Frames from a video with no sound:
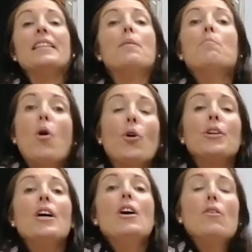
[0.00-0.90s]

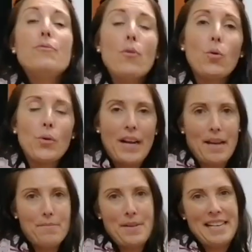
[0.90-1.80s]
demand for
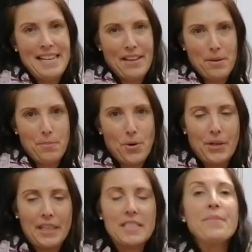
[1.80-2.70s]
another
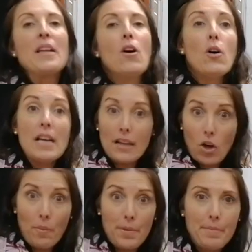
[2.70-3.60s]
product, a
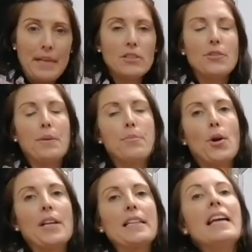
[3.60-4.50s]
complementary
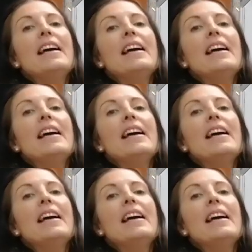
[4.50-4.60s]
product.